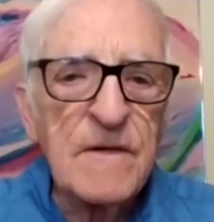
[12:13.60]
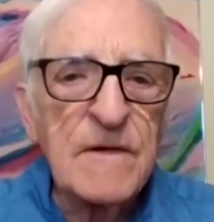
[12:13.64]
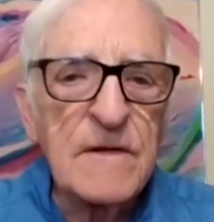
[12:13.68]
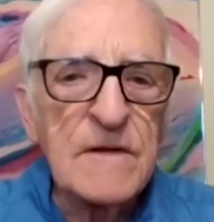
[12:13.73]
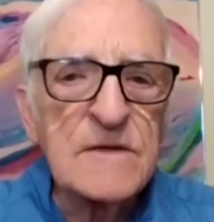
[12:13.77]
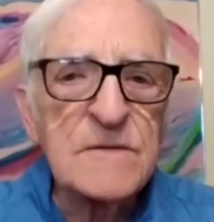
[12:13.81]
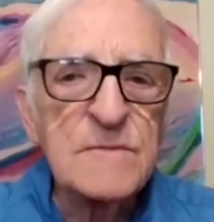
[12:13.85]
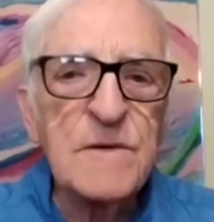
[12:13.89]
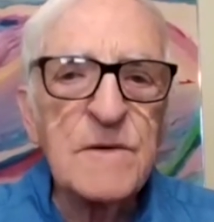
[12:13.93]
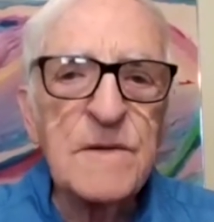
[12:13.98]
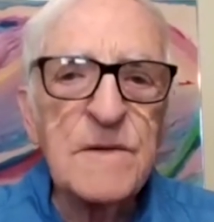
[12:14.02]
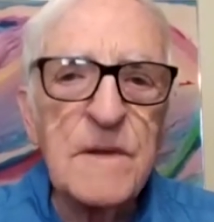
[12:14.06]

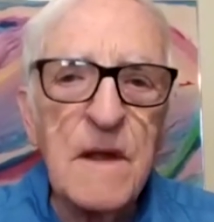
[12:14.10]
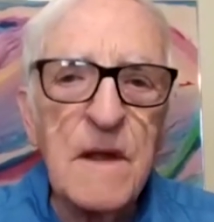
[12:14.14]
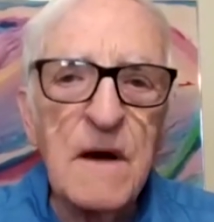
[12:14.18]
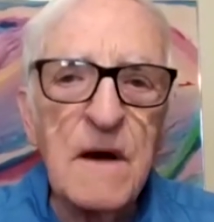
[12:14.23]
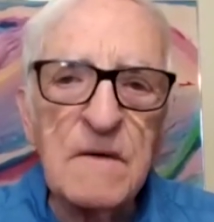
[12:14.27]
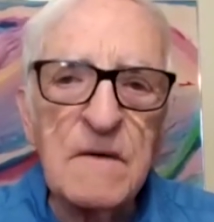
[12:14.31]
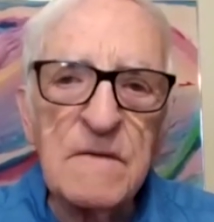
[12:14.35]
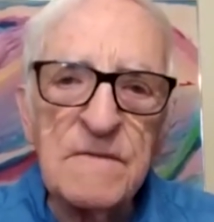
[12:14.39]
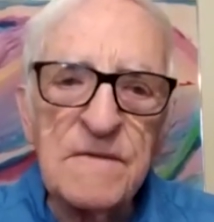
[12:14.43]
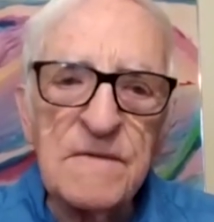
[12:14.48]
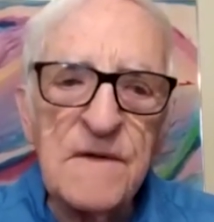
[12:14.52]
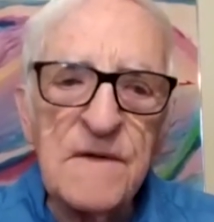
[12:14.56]
Fill us with
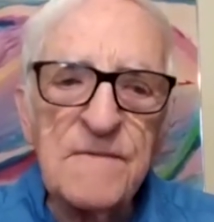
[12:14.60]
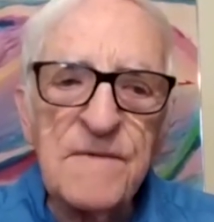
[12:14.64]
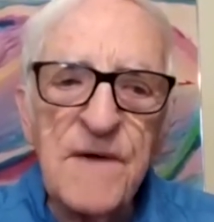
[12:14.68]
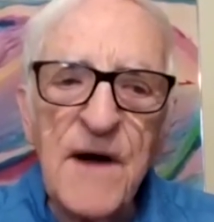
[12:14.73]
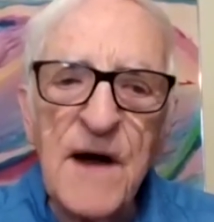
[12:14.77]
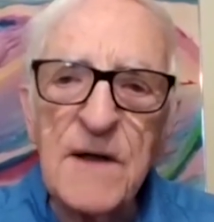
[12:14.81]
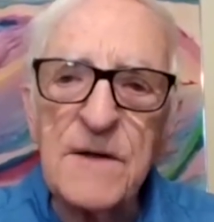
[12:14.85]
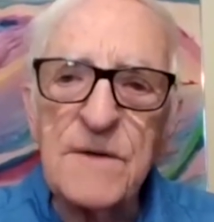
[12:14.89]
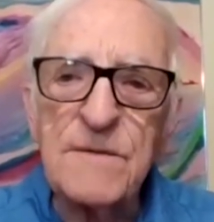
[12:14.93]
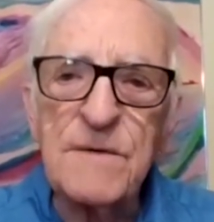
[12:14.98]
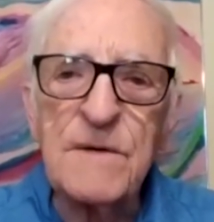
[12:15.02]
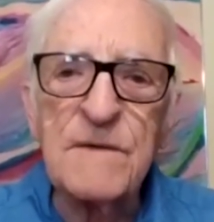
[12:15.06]
love, the
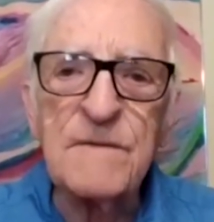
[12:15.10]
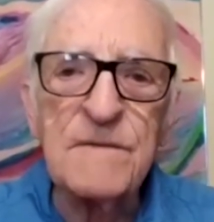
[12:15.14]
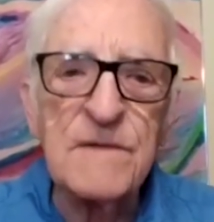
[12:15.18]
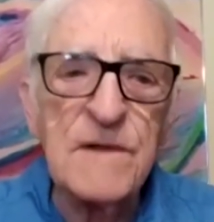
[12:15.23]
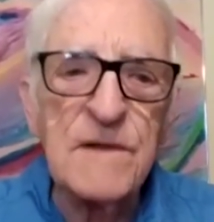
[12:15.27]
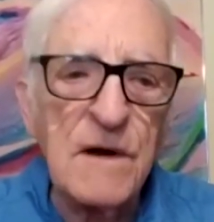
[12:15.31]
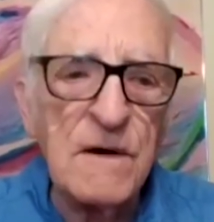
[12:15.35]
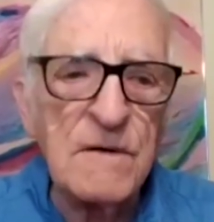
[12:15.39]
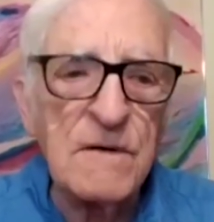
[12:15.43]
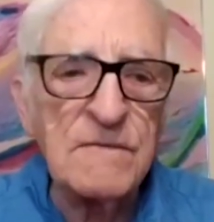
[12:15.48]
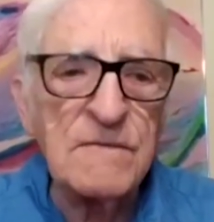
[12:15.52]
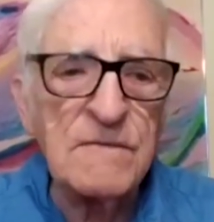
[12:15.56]
fire
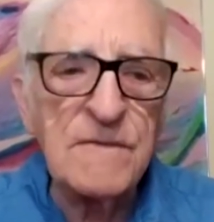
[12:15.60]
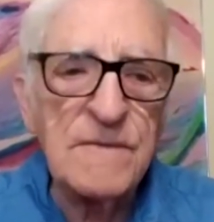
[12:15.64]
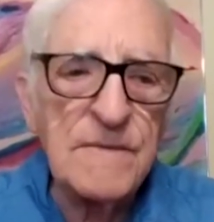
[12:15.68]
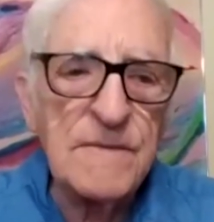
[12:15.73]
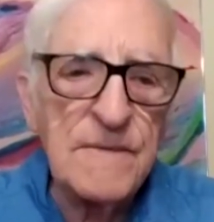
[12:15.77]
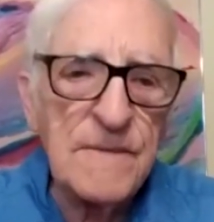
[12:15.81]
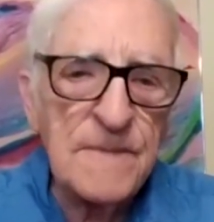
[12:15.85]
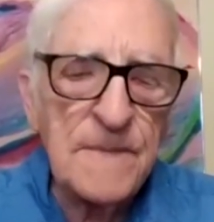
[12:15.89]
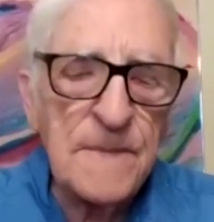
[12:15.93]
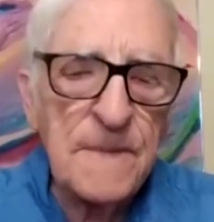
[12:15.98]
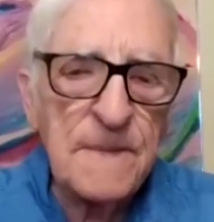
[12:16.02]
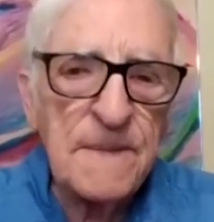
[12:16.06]
of love,
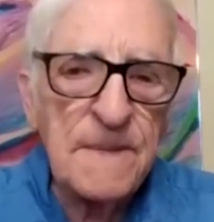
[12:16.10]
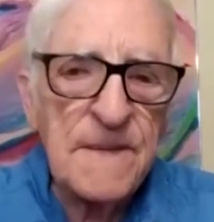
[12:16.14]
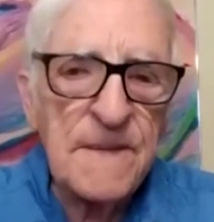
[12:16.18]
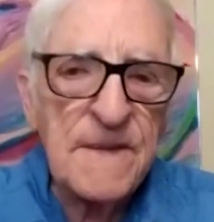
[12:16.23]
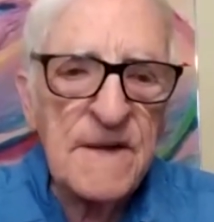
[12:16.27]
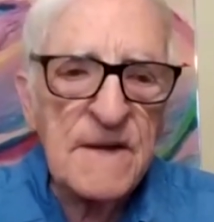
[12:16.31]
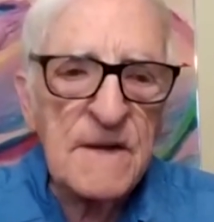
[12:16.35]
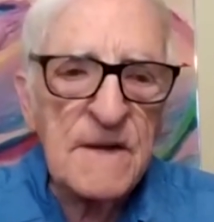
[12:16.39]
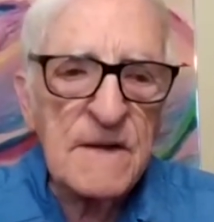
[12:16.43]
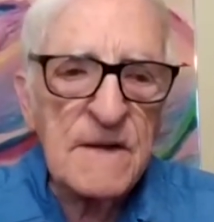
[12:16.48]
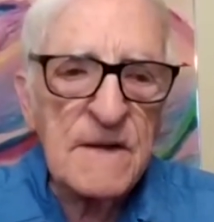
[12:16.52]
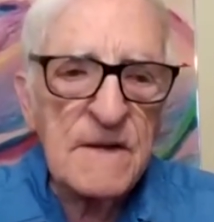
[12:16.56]

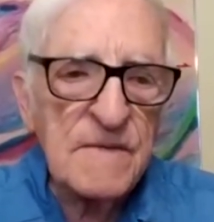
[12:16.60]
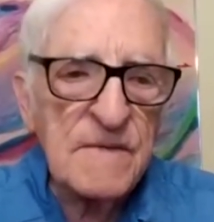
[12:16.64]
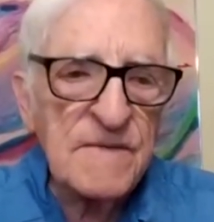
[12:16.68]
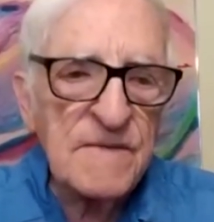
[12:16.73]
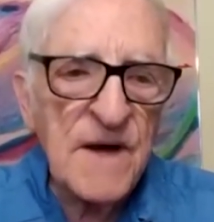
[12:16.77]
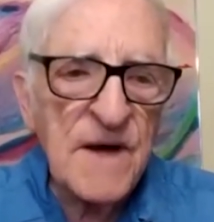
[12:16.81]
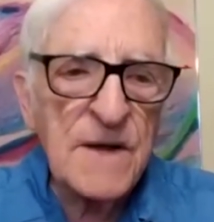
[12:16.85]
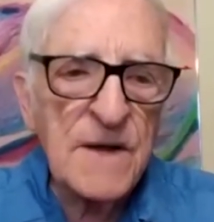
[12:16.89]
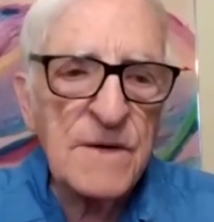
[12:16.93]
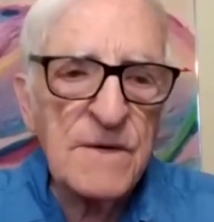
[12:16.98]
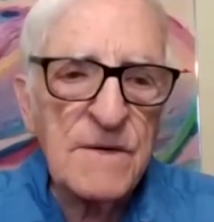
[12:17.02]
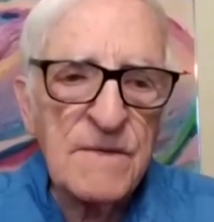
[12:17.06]

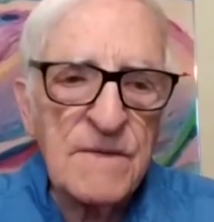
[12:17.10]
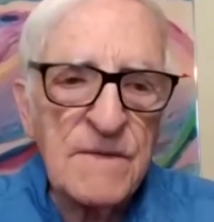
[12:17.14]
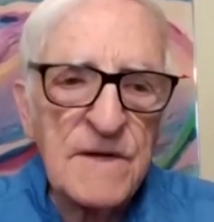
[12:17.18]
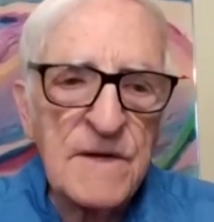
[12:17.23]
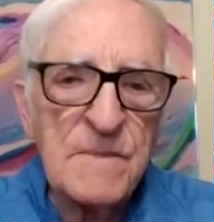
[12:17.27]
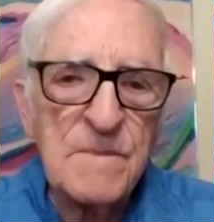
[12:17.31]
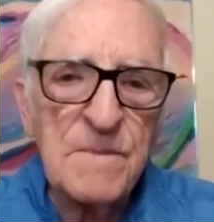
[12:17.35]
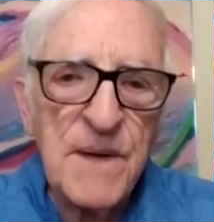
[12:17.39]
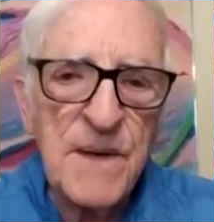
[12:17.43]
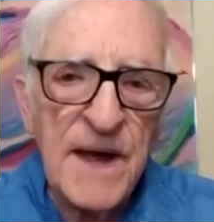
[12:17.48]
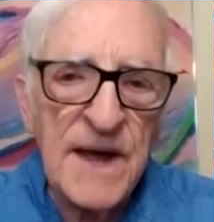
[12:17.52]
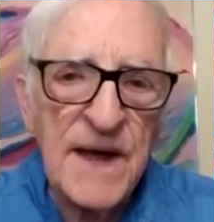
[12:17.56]
the fire
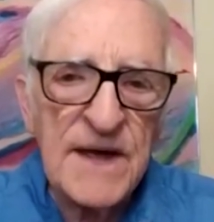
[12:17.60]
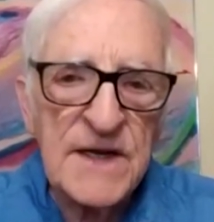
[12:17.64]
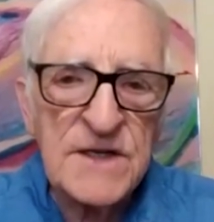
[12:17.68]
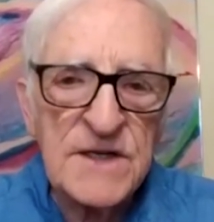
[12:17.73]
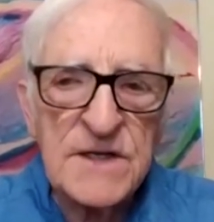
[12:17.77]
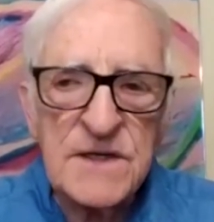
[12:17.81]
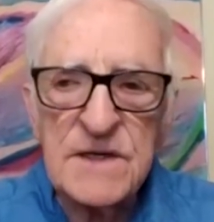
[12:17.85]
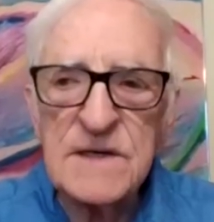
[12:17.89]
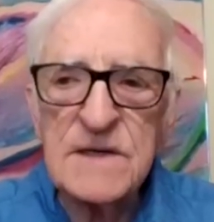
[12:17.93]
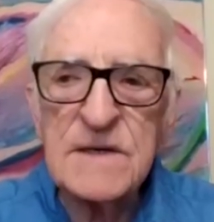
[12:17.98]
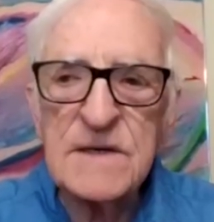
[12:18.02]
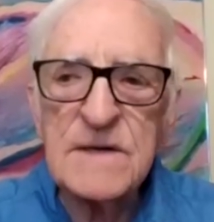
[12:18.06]
of
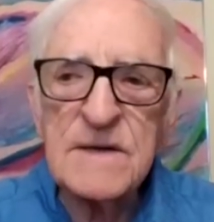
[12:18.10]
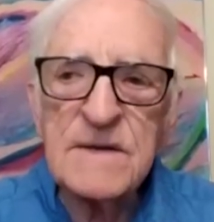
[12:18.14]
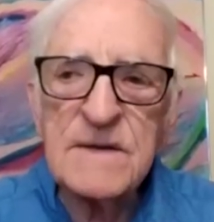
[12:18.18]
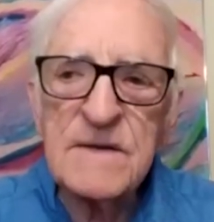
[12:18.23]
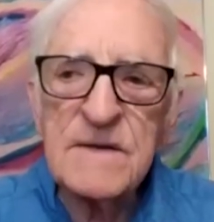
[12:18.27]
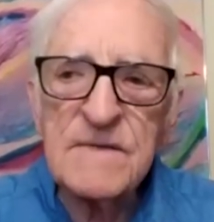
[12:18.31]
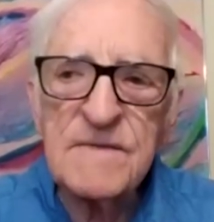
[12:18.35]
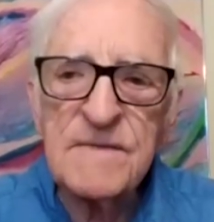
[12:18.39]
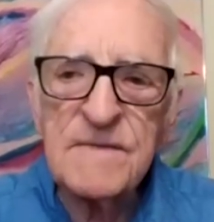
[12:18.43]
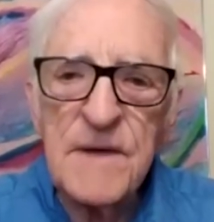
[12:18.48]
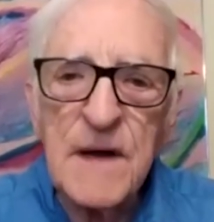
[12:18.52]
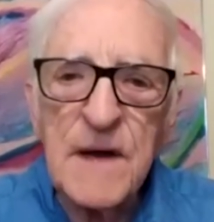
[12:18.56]
compassion,
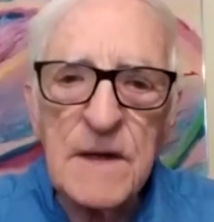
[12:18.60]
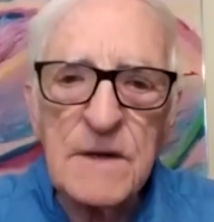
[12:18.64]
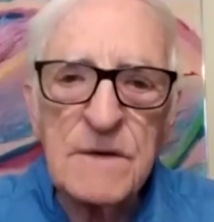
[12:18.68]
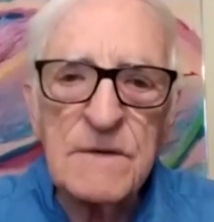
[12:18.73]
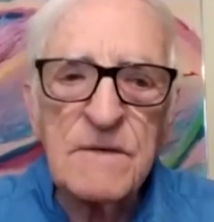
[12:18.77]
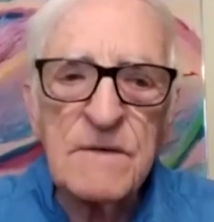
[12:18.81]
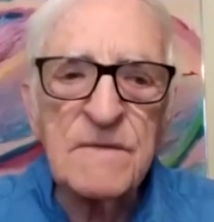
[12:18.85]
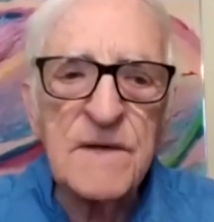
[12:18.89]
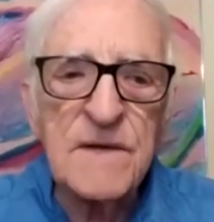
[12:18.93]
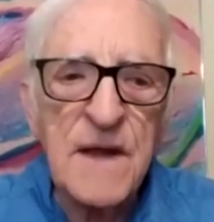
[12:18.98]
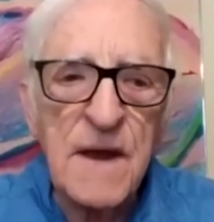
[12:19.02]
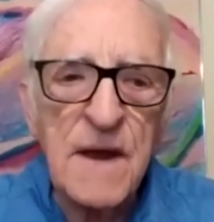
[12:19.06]

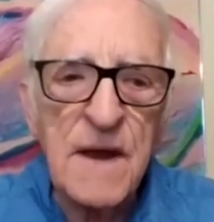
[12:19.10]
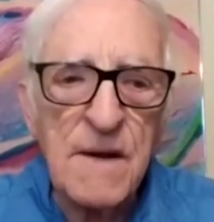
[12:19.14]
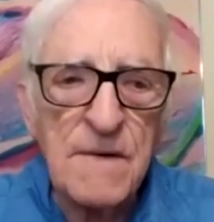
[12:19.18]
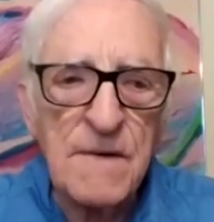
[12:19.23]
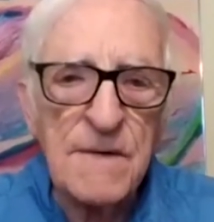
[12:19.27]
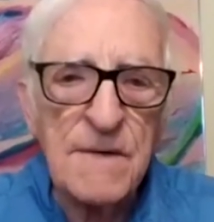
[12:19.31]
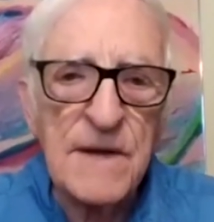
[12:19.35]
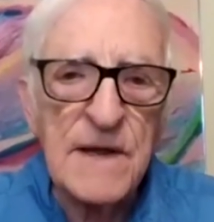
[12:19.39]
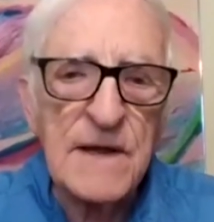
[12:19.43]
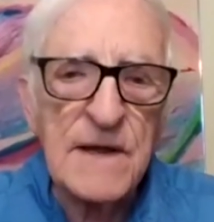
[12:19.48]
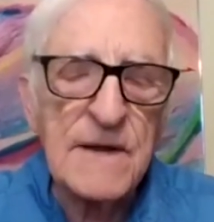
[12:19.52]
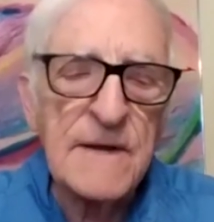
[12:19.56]
fire of
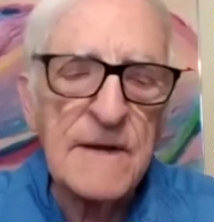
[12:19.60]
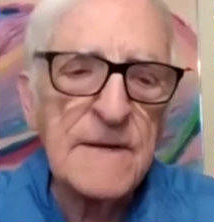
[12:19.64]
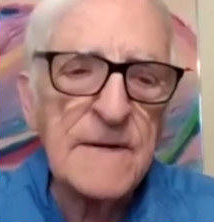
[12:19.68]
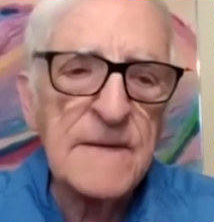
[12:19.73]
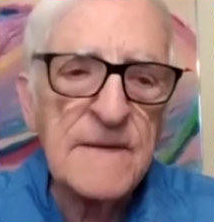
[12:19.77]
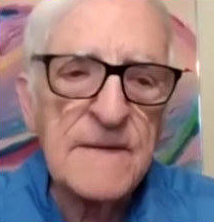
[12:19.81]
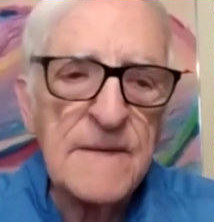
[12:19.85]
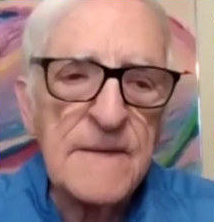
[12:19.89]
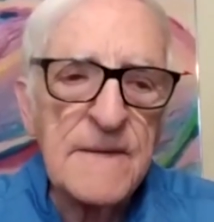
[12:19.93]
caring,